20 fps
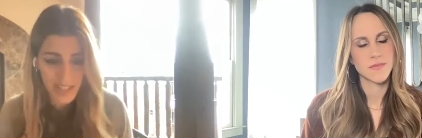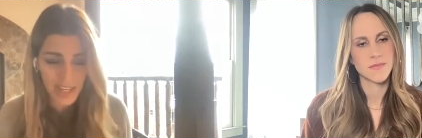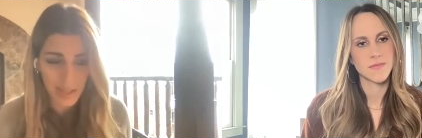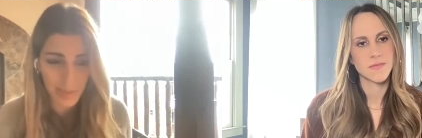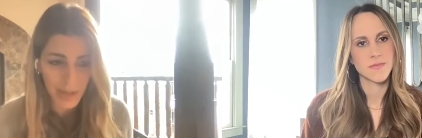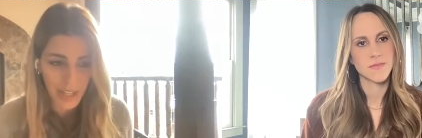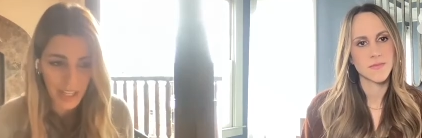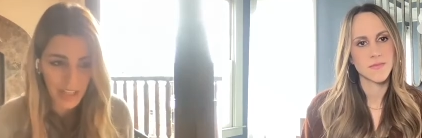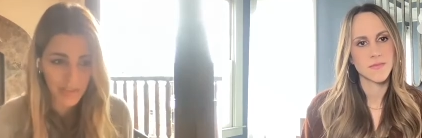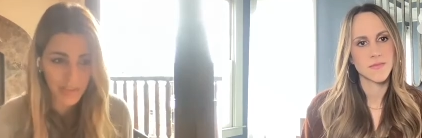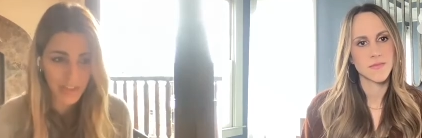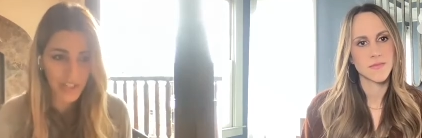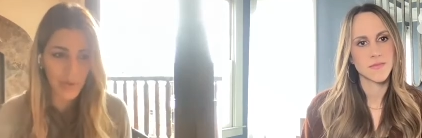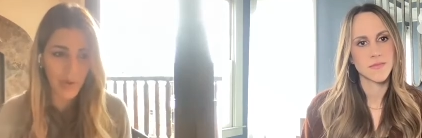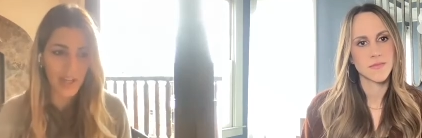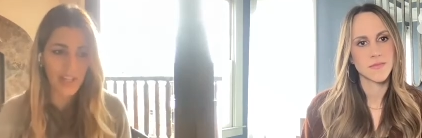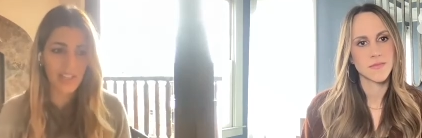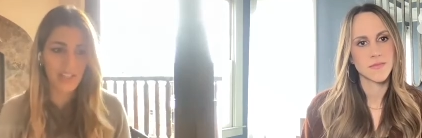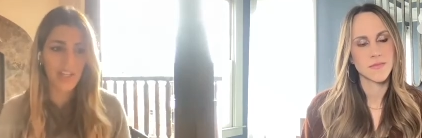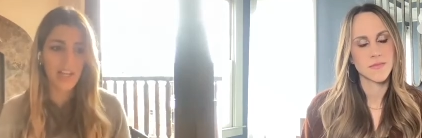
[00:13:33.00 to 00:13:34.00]
Speaker 1: that has been given
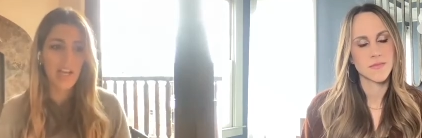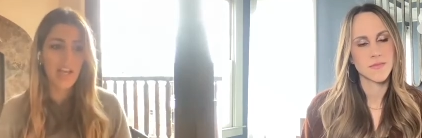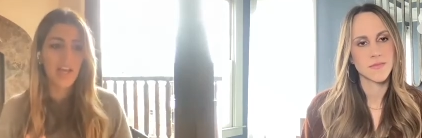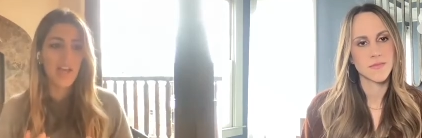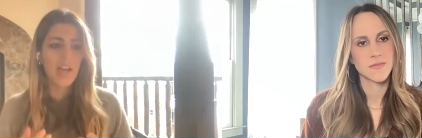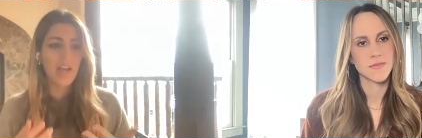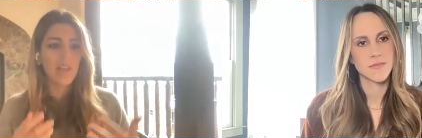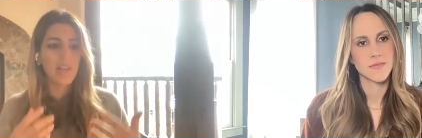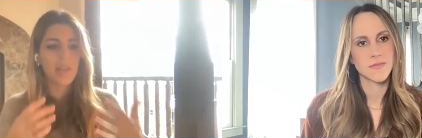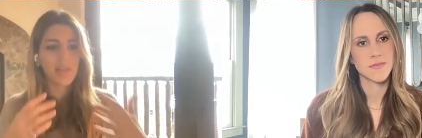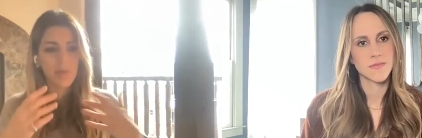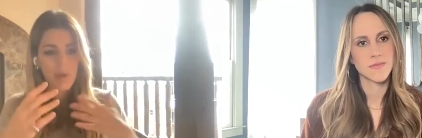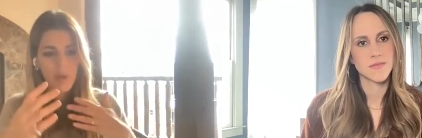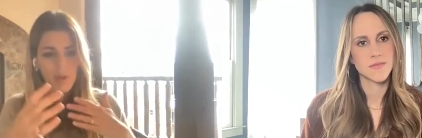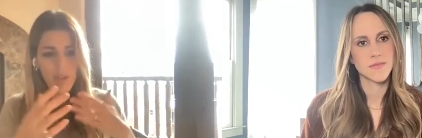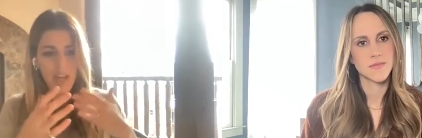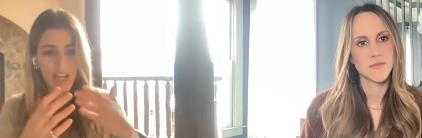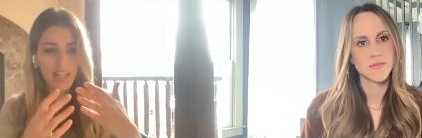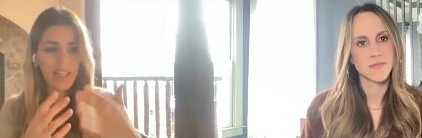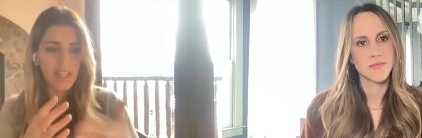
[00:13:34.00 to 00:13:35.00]
to us
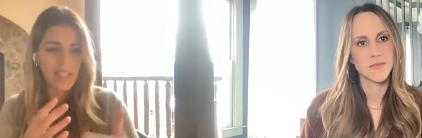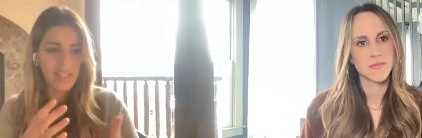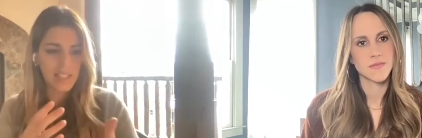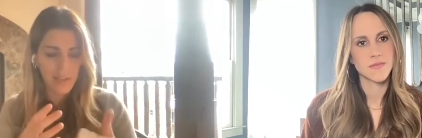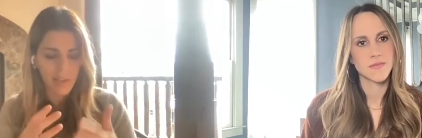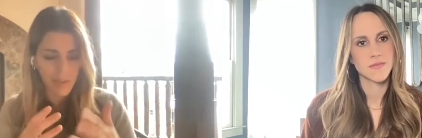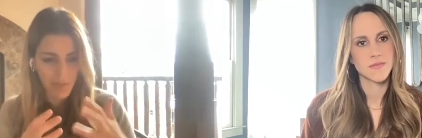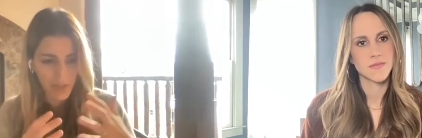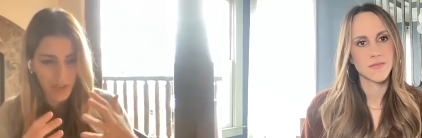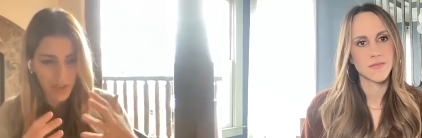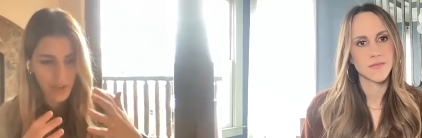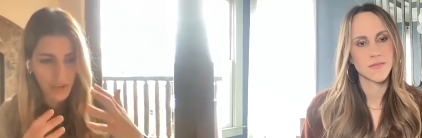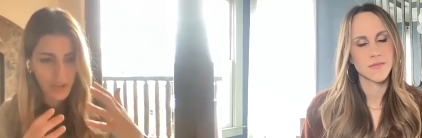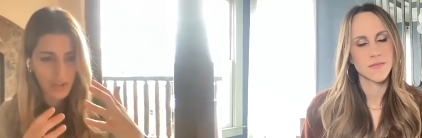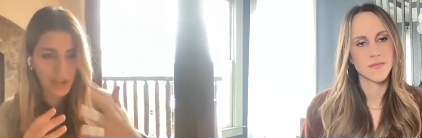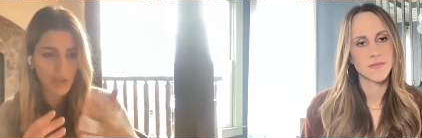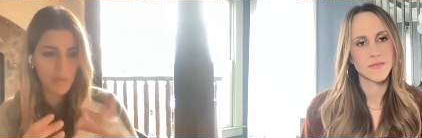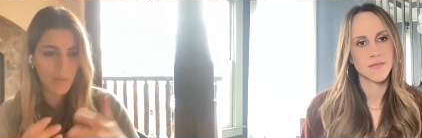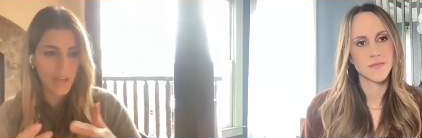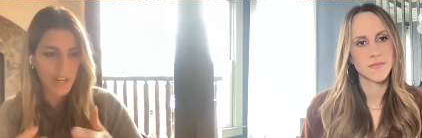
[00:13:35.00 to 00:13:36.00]
through that lens of
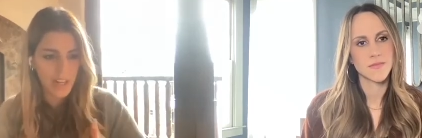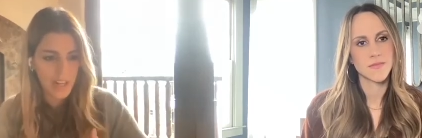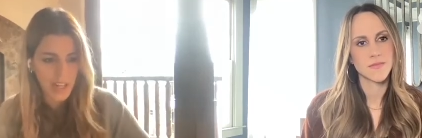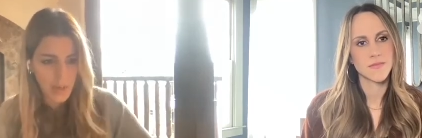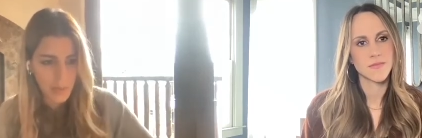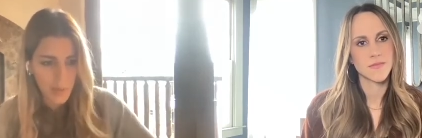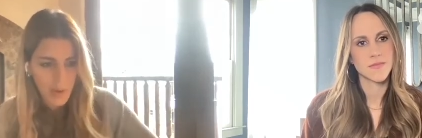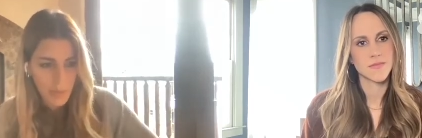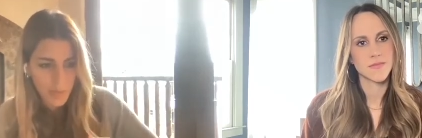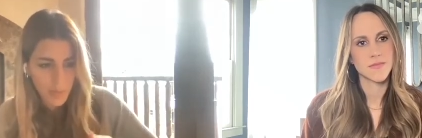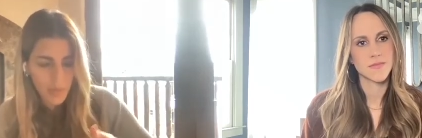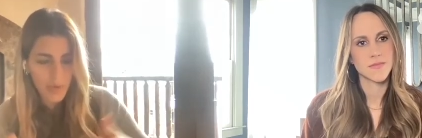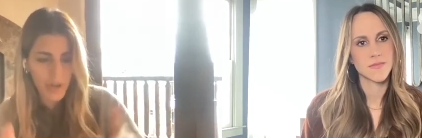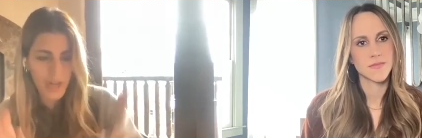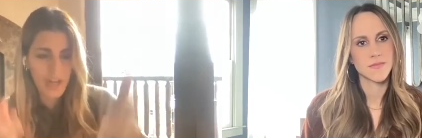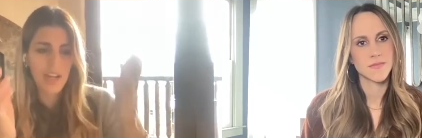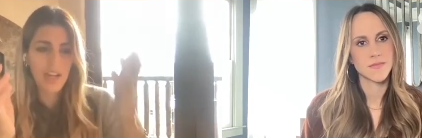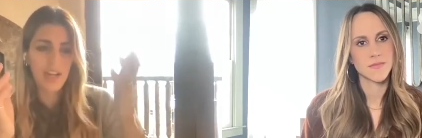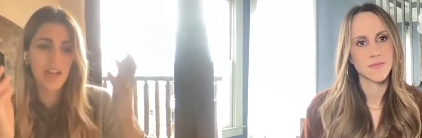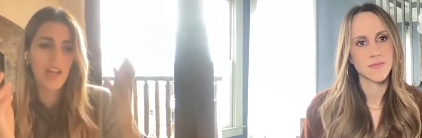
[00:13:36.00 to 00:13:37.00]
humanity we
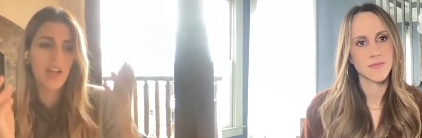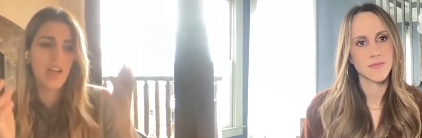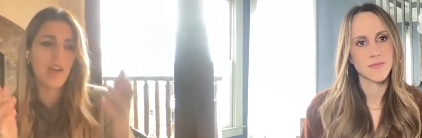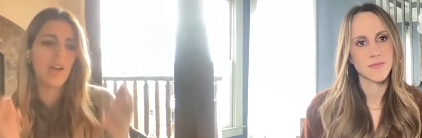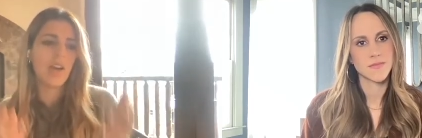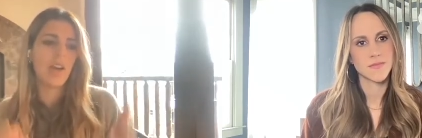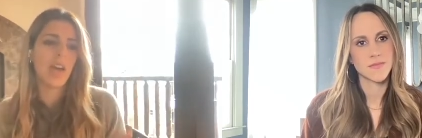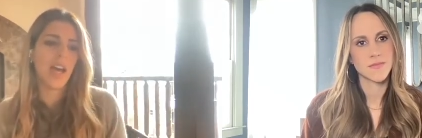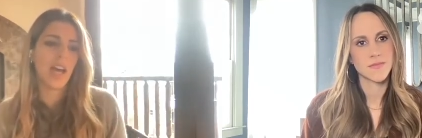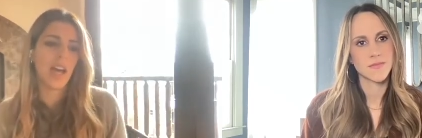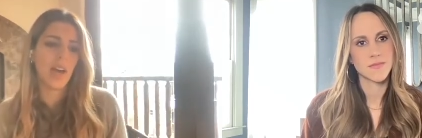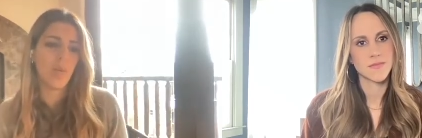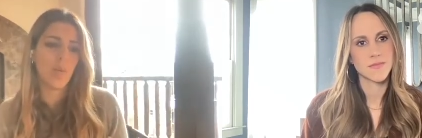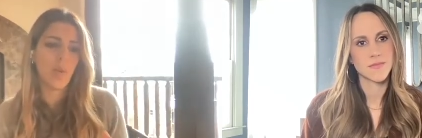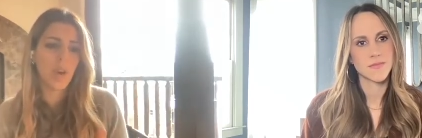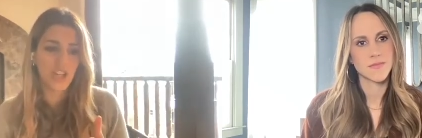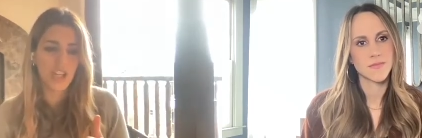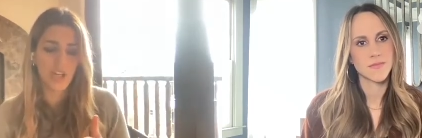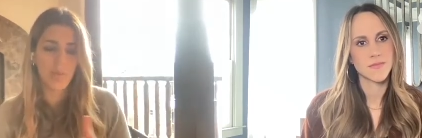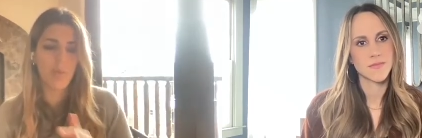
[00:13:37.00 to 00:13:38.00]
bring uh,
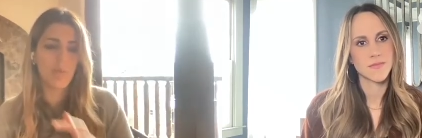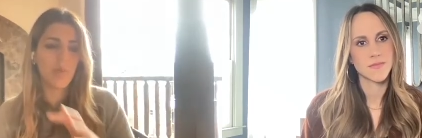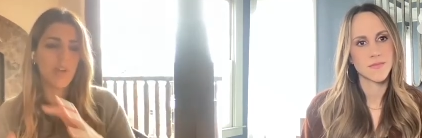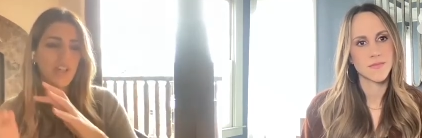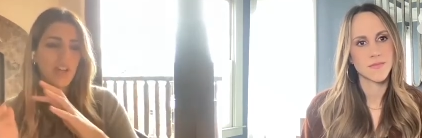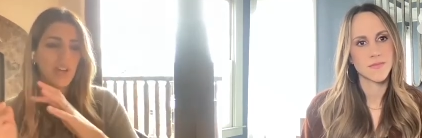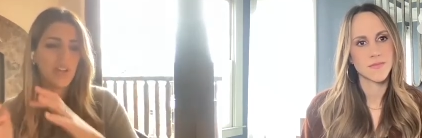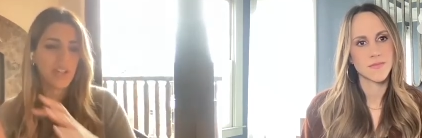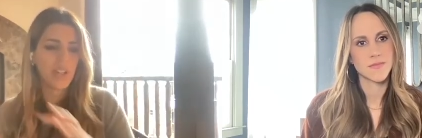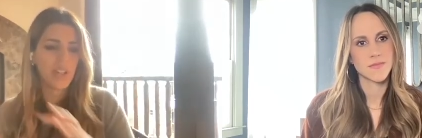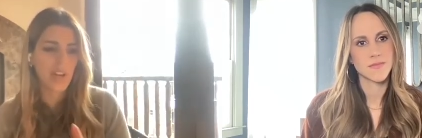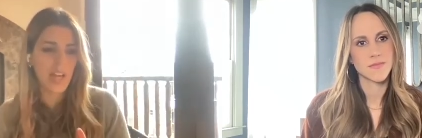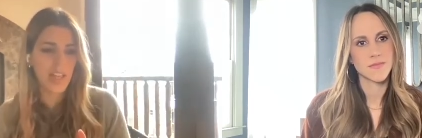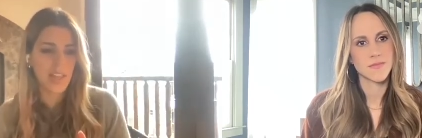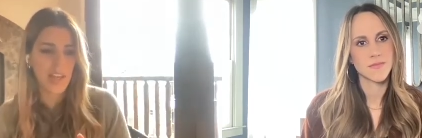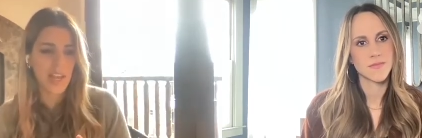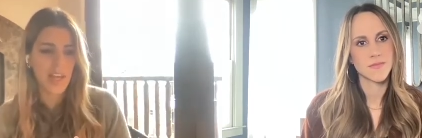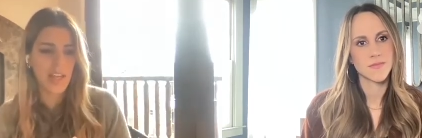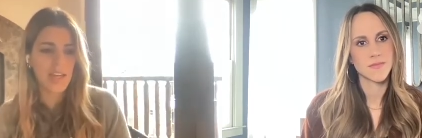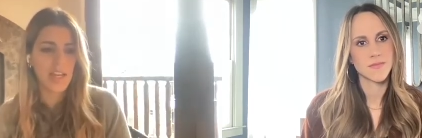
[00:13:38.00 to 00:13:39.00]
worship, and we don't deny
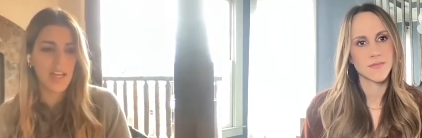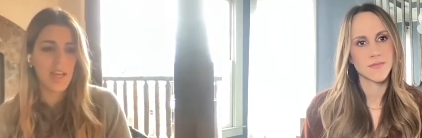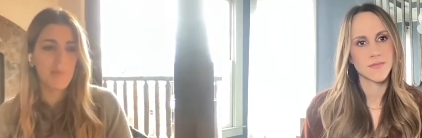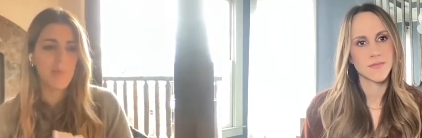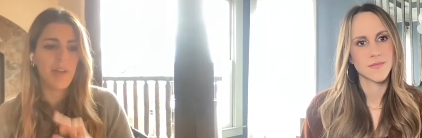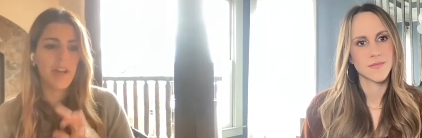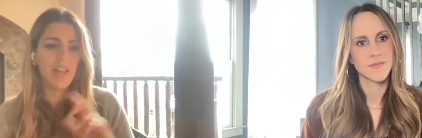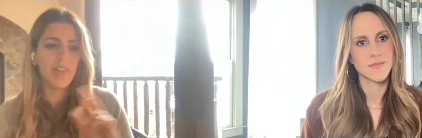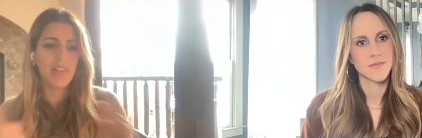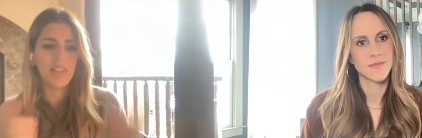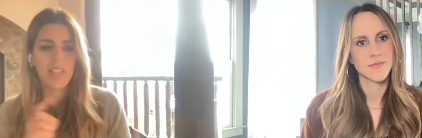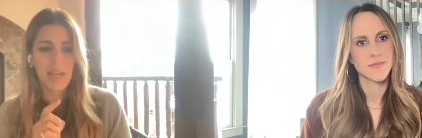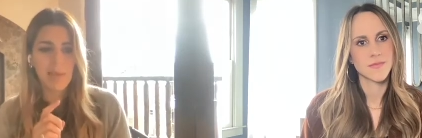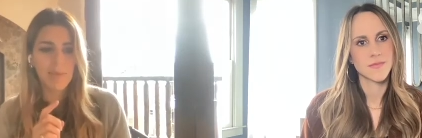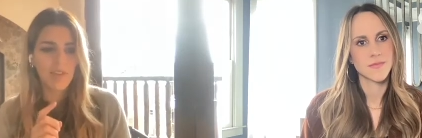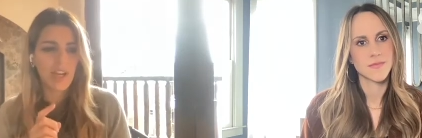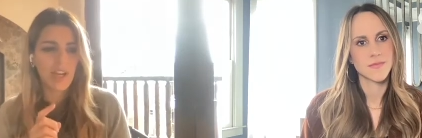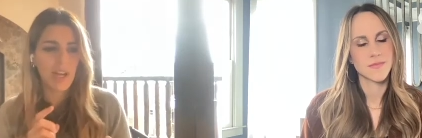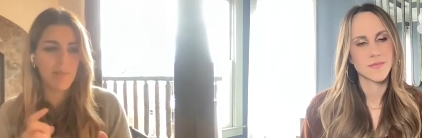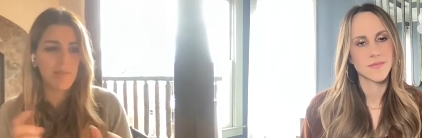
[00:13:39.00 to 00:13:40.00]
that. But at the
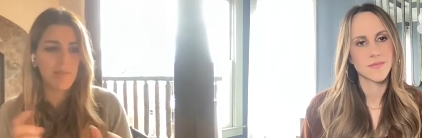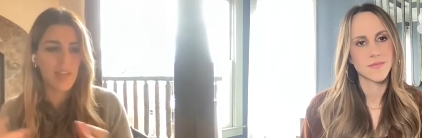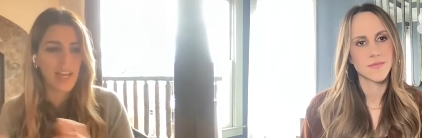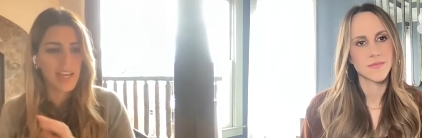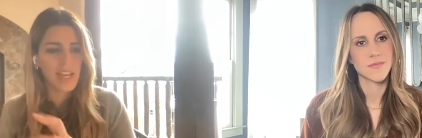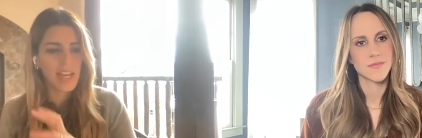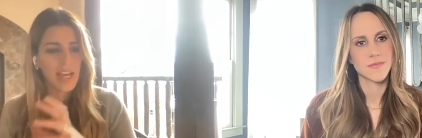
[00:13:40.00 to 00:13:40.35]
same time, that